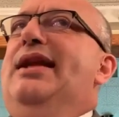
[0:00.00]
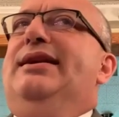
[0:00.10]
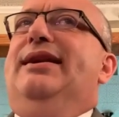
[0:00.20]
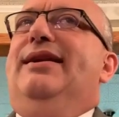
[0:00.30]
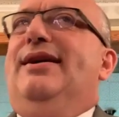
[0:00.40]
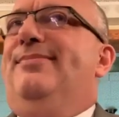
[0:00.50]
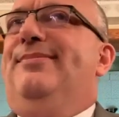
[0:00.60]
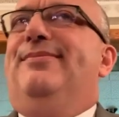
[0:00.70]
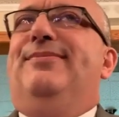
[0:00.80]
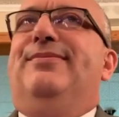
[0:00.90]
They added it
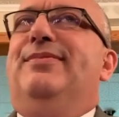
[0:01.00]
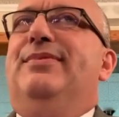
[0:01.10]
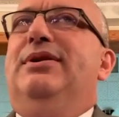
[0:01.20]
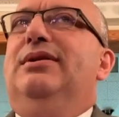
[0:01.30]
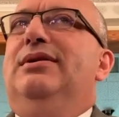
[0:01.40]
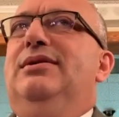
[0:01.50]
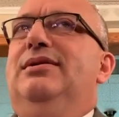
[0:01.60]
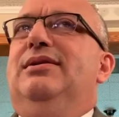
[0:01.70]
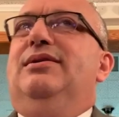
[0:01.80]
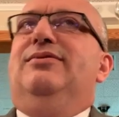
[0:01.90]
up.
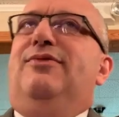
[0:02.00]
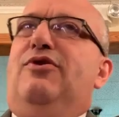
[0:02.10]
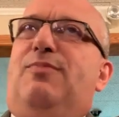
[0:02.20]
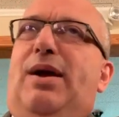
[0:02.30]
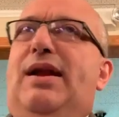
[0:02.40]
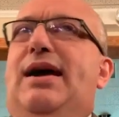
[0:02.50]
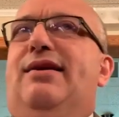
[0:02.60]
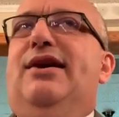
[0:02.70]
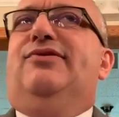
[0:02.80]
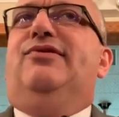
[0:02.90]
You spell
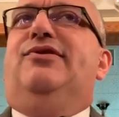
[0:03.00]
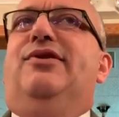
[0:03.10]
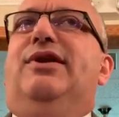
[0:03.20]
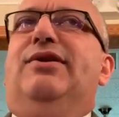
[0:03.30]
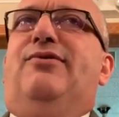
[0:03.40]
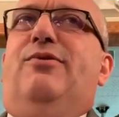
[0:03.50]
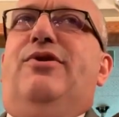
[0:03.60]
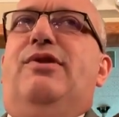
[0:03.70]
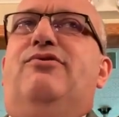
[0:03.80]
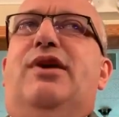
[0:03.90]
out Kissinger, and each
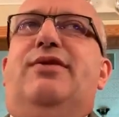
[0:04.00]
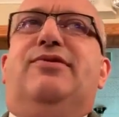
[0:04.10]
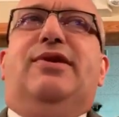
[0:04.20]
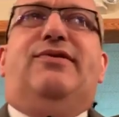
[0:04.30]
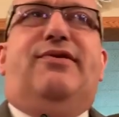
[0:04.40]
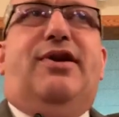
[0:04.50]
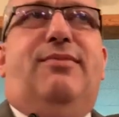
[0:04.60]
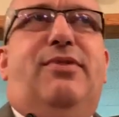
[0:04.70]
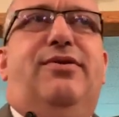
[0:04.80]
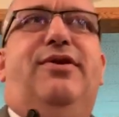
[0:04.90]
one of those letters gets a
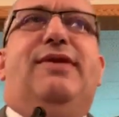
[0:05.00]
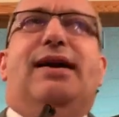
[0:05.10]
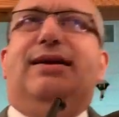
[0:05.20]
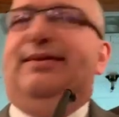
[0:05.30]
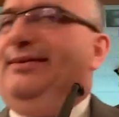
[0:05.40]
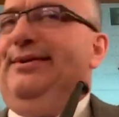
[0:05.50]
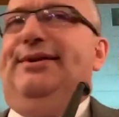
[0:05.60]
number, and you add it,